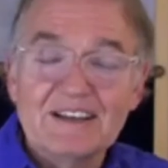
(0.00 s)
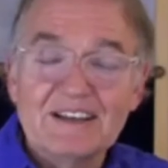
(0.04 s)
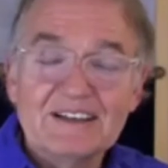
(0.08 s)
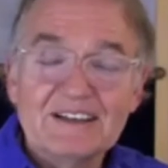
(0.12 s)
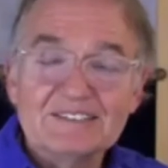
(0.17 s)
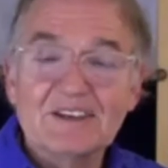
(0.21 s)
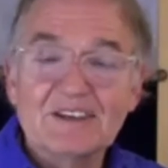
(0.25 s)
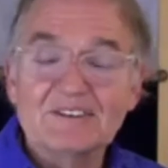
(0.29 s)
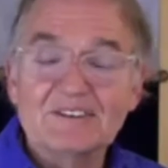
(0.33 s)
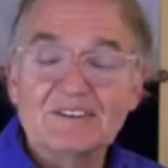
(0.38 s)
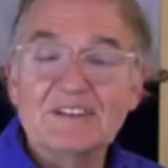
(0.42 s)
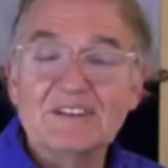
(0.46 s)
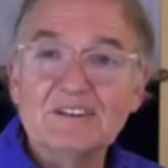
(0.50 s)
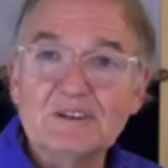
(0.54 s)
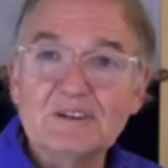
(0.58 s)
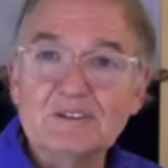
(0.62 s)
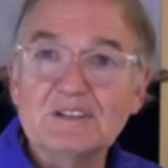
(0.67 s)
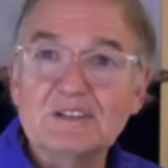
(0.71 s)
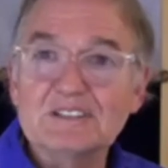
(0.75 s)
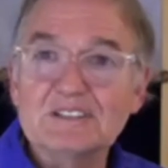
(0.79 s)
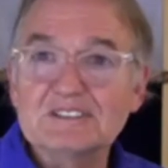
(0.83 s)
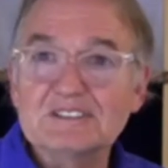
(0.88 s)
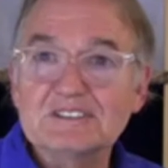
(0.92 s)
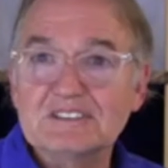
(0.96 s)
So the
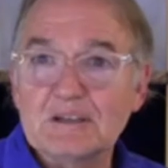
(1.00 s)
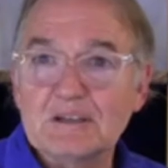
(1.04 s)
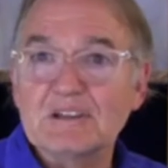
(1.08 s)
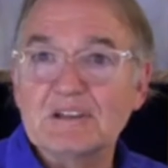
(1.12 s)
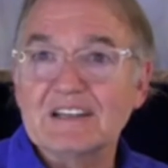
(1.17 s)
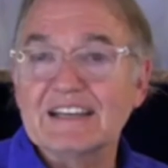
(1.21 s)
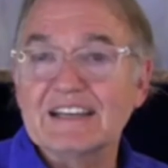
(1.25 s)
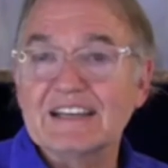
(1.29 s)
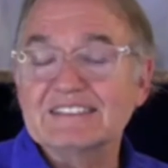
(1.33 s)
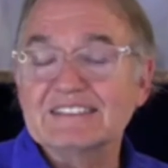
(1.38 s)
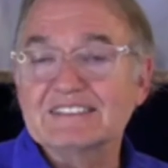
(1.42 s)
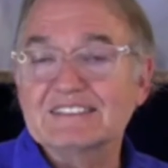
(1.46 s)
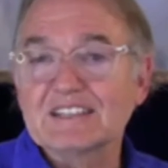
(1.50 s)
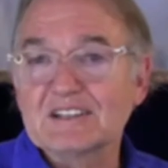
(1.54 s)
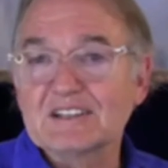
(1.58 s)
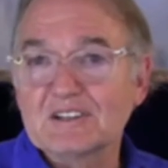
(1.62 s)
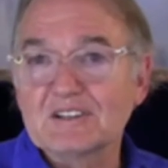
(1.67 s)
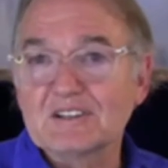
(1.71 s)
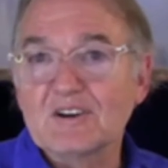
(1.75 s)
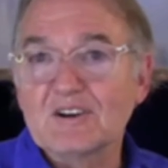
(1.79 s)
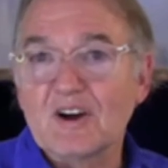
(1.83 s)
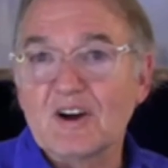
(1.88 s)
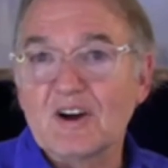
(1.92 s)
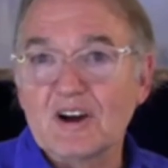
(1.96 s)
newness stimulates the
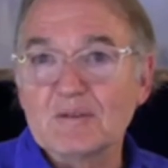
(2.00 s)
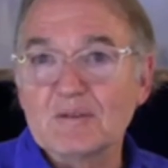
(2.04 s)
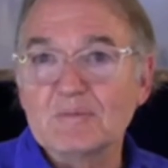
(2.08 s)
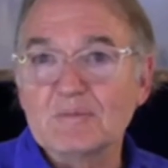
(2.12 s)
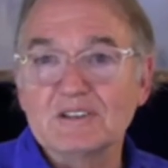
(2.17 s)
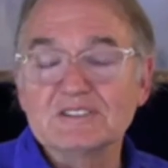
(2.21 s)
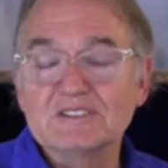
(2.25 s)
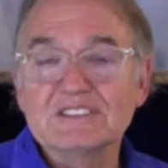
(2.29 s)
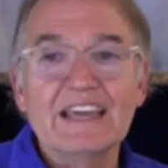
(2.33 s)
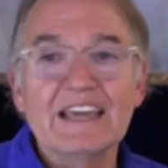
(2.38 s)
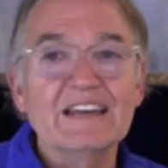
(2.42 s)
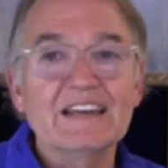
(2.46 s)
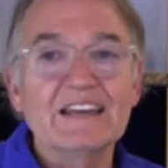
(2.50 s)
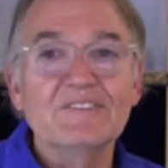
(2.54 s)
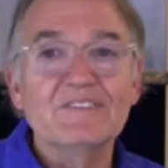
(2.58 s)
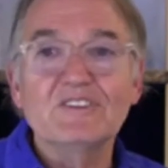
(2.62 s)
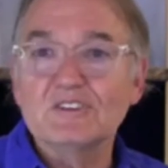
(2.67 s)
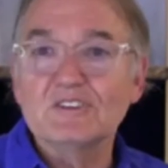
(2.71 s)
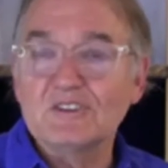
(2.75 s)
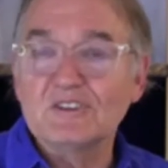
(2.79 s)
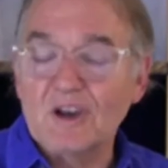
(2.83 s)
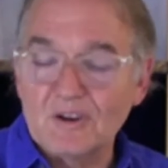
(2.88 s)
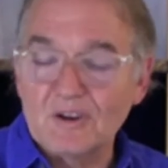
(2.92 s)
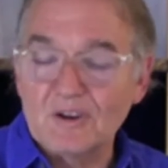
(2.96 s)
good hormones. And if you
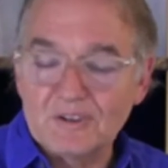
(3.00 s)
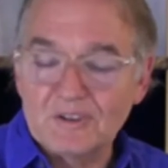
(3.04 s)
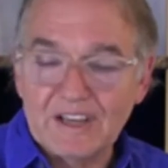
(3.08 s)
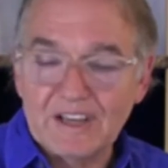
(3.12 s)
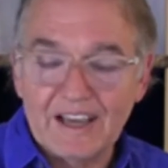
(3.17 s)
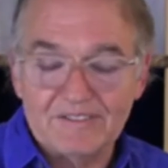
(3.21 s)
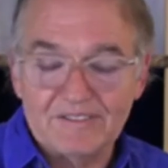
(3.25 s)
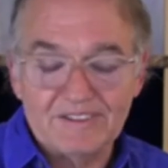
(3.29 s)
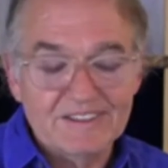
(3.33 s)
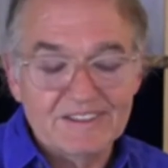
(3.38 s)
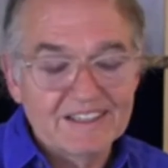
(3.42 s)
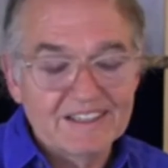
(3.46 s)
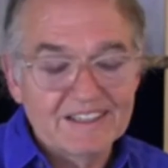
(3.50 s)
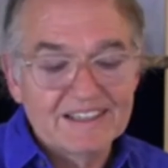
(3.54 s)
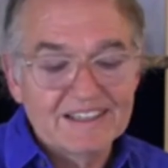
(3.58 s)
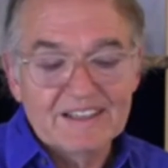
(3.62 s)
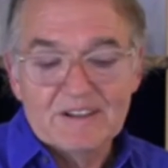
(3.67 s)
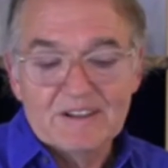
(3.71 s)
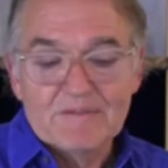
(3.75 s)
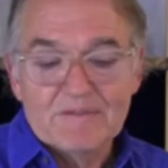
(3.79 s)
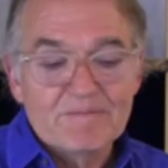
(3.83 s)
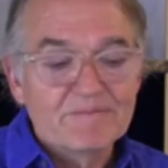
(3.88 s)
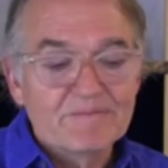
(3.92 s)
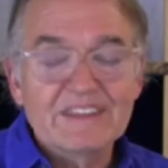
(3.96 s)
don't have
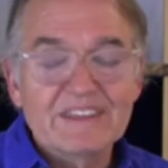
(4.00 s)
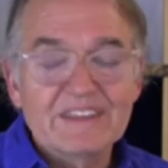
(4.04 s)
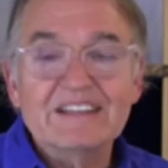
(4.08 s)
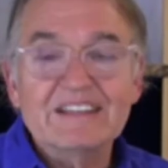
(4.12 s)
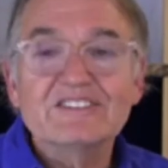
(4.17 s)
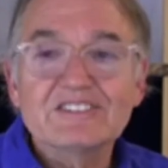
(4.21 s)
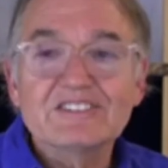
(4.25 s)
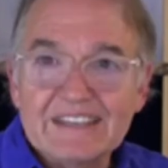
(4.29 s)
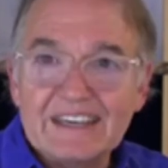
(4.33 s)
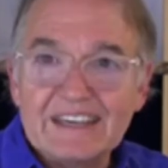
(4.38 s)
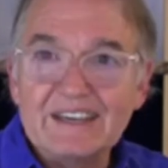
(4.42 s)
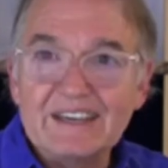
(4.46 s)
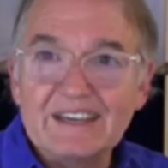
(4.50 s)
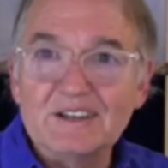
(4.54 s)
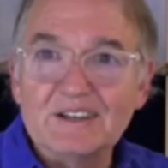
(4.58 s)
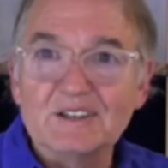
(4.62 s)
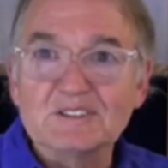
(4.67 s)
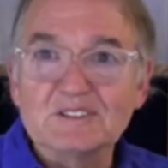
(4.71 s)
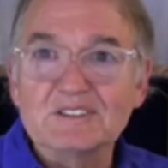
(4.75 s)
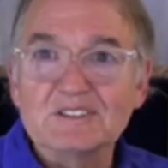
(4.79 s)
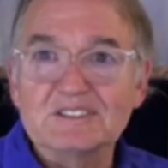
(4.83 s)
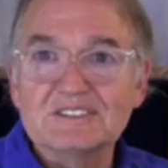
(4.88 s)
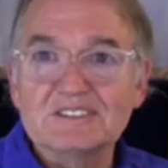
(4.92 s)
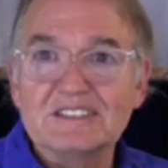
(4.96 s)
the
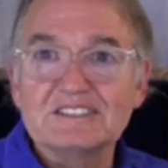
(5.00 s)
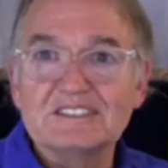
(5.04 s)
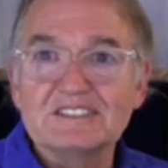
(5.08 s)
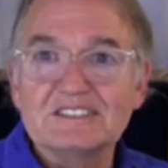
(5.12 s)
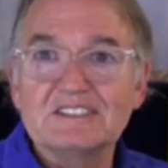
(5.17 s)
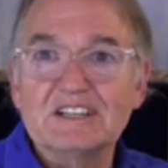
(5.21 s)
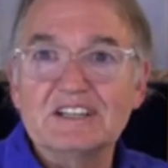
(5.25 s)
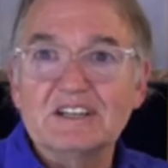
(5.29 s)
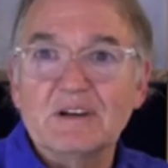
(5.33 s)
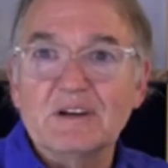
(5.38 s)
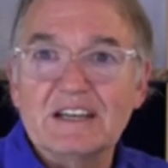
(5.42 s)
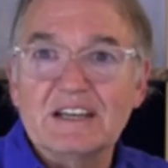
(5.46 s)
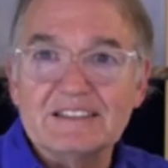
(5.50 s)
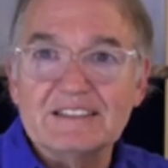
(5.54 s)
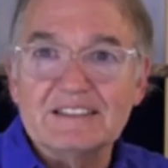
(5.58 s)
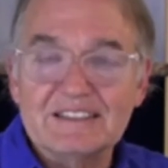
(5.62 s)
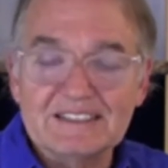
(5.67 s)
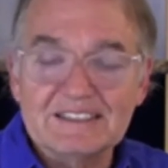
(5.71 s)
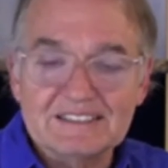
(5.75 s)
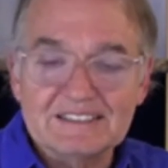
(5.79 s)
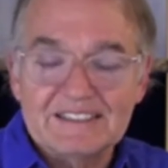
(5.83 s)
skills to generate these